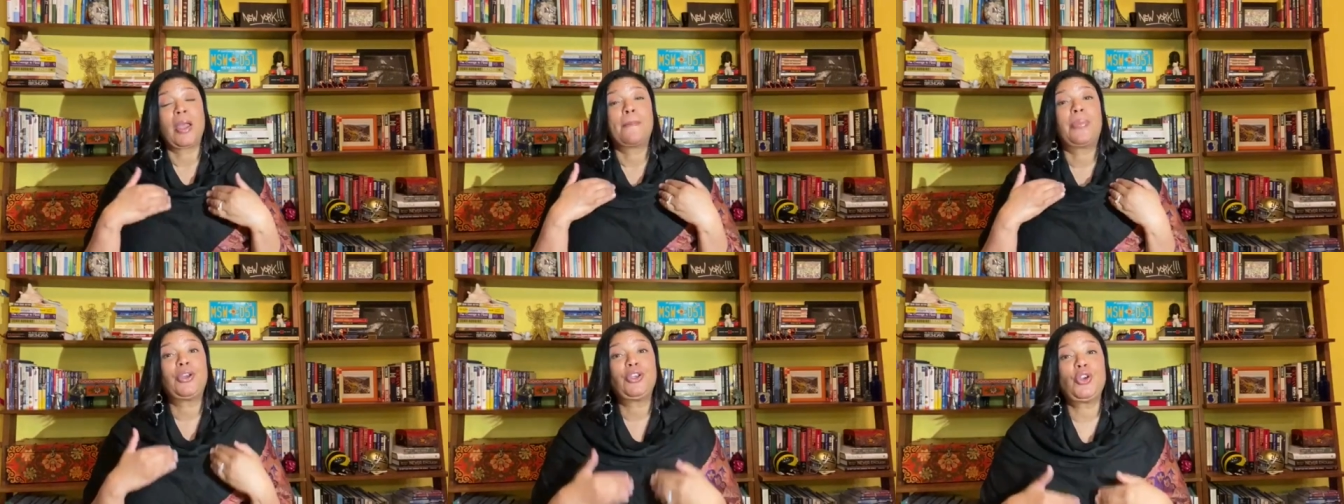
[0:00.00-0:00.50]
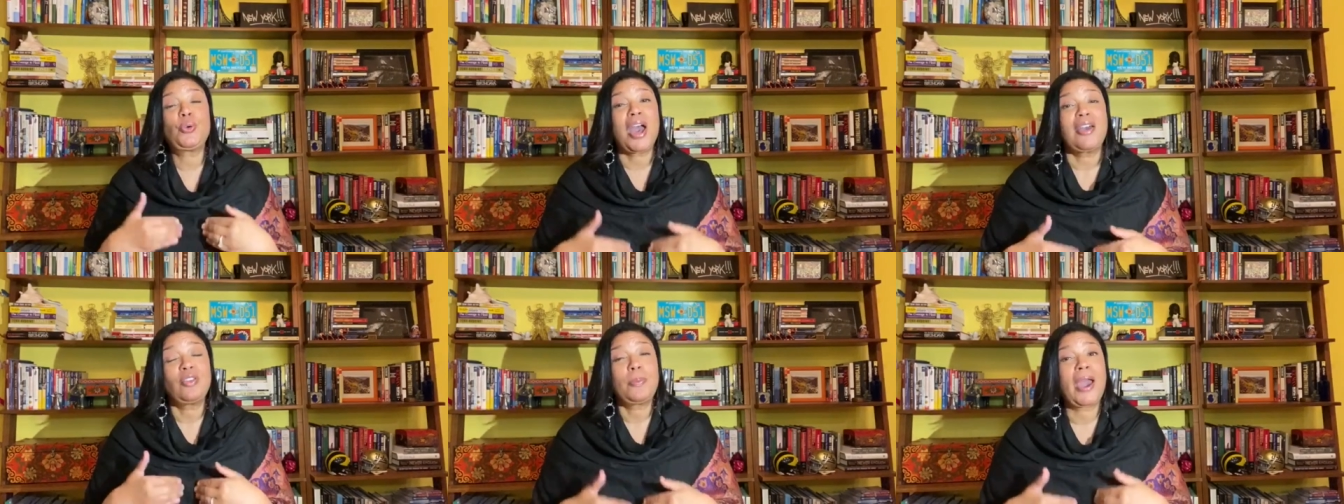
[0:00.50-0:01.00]
But you
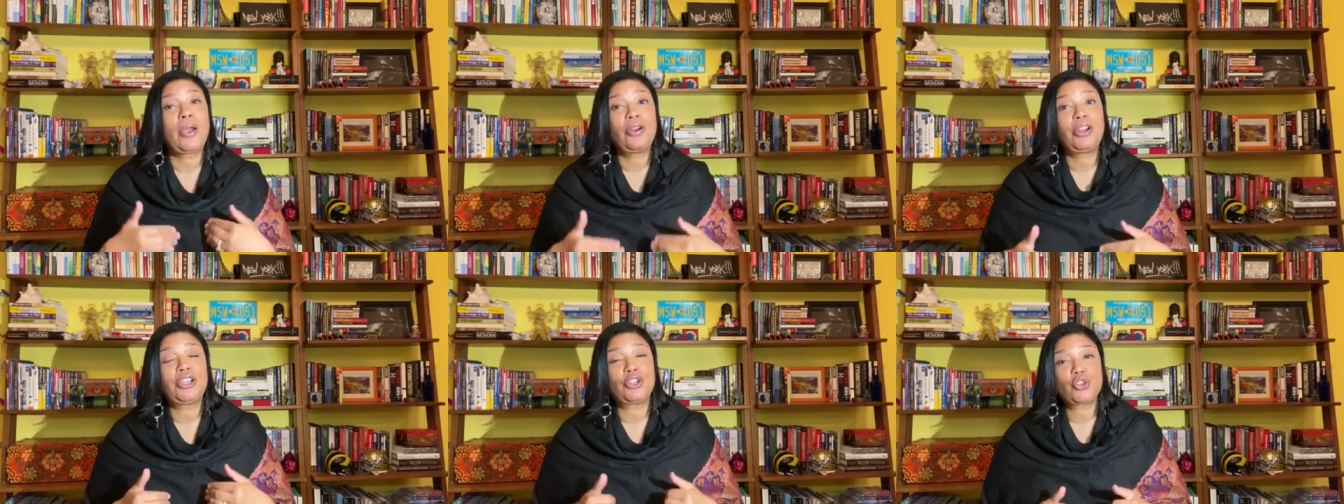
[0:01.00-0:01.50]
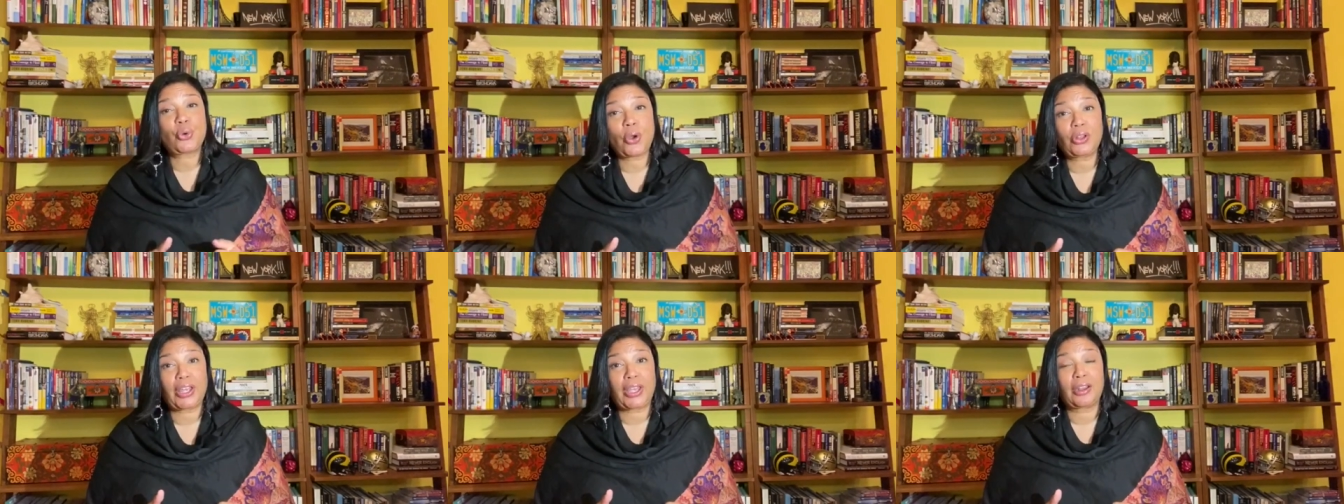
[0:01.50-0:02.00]
have the power to
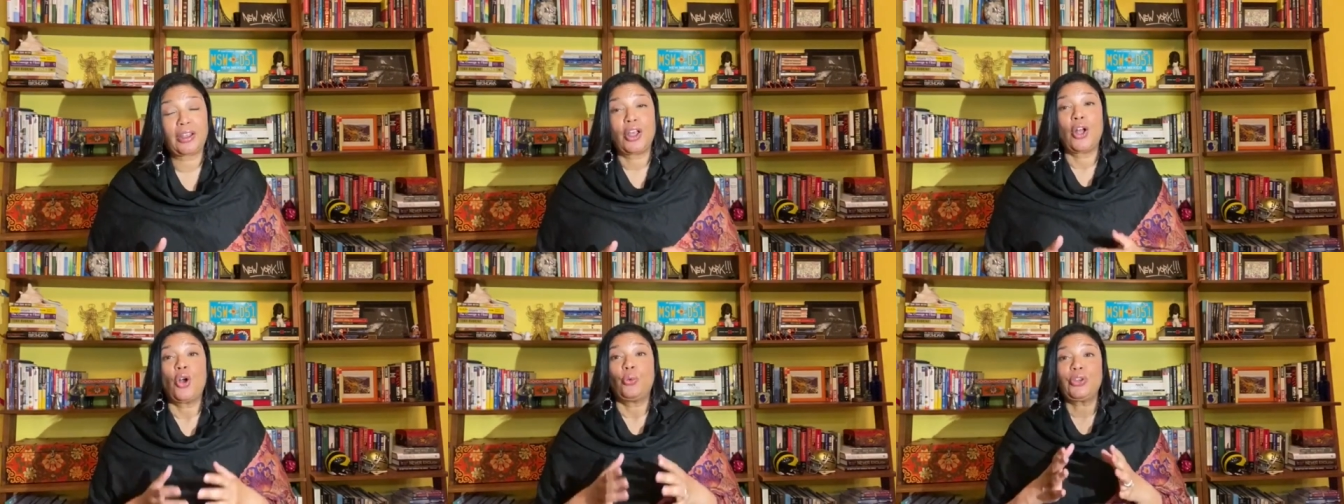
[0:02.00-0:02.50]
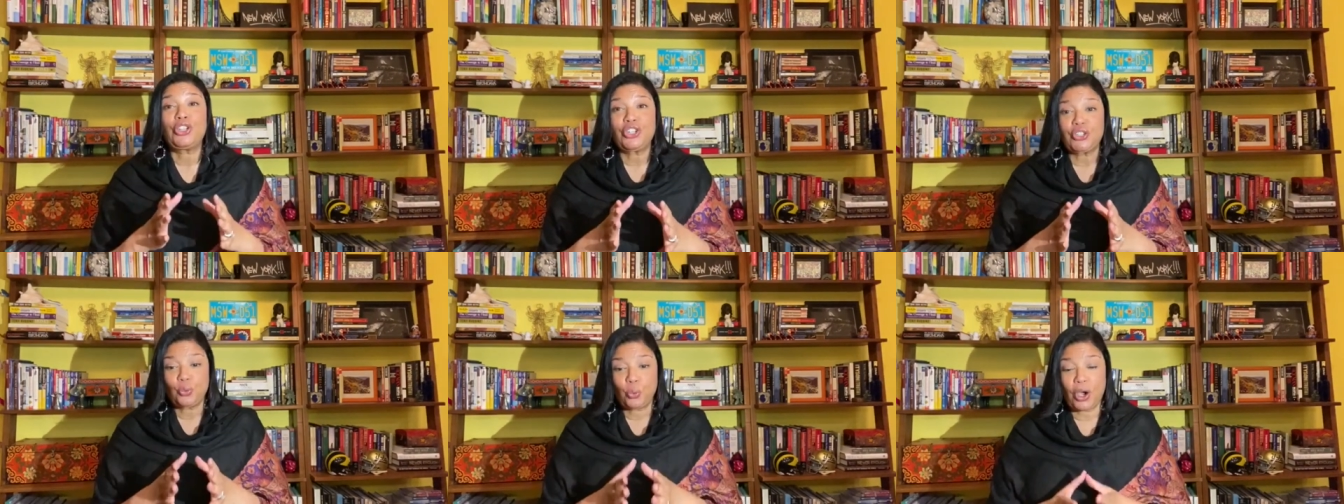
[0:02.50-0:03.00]
control it which
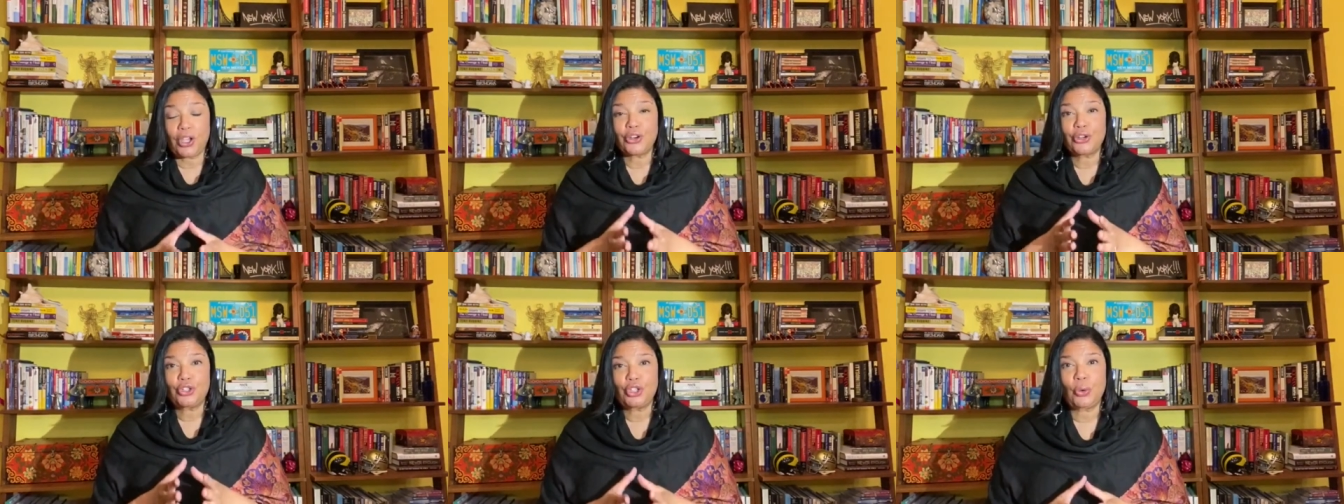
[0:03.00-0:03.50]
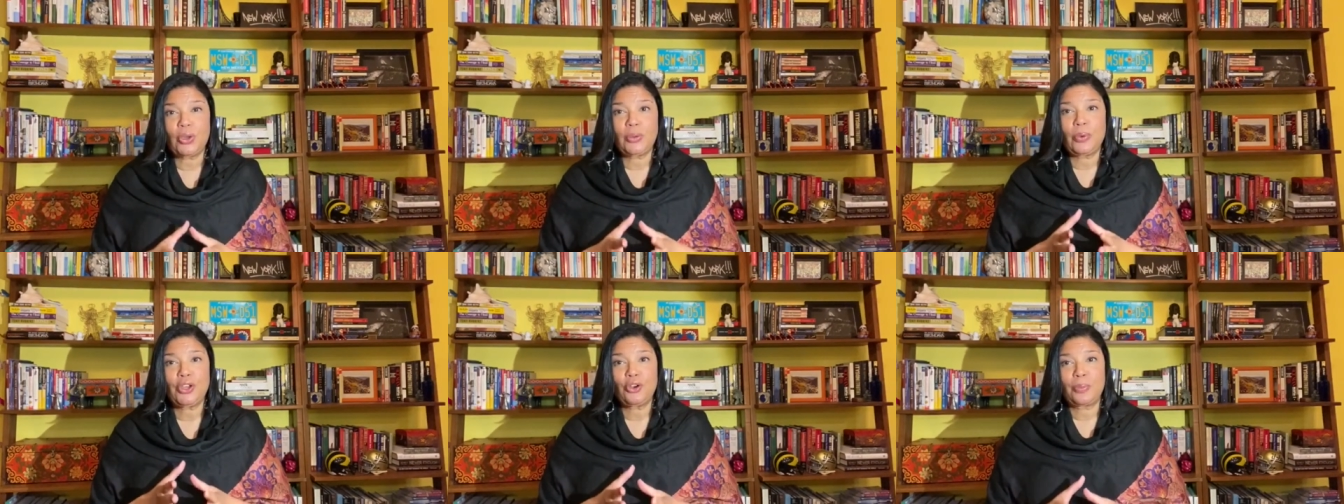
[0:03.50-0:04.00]
is what you're doing
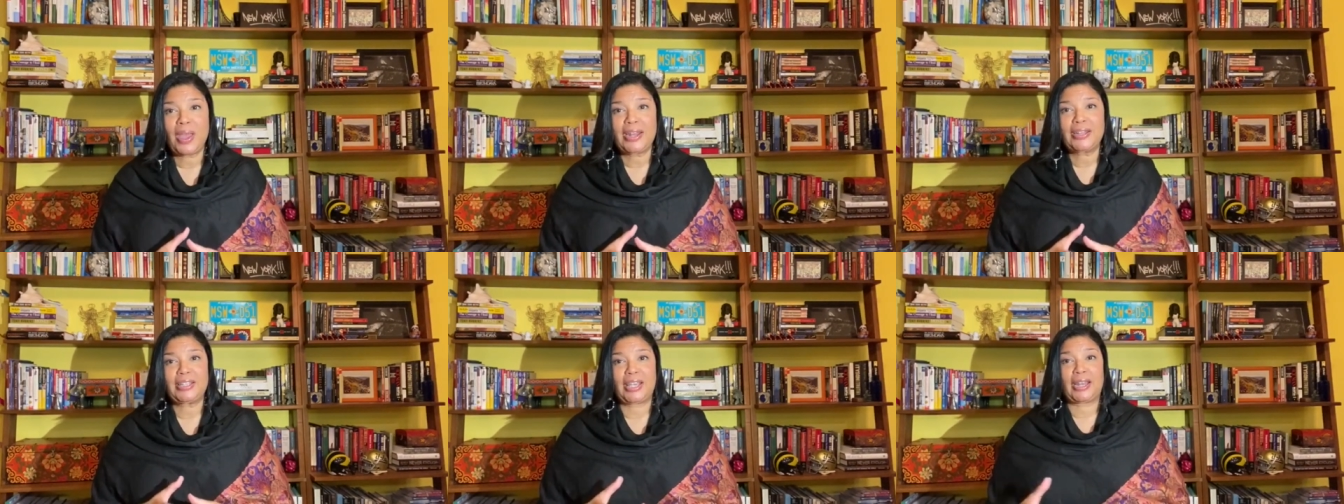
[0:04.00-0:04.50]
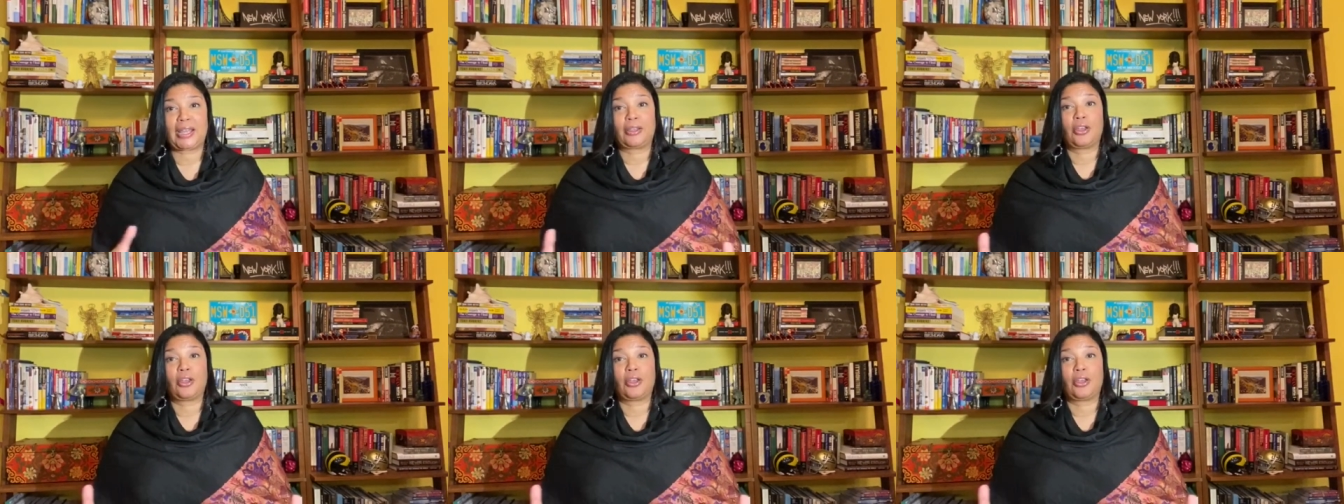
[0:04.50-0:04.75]
when you're meditating.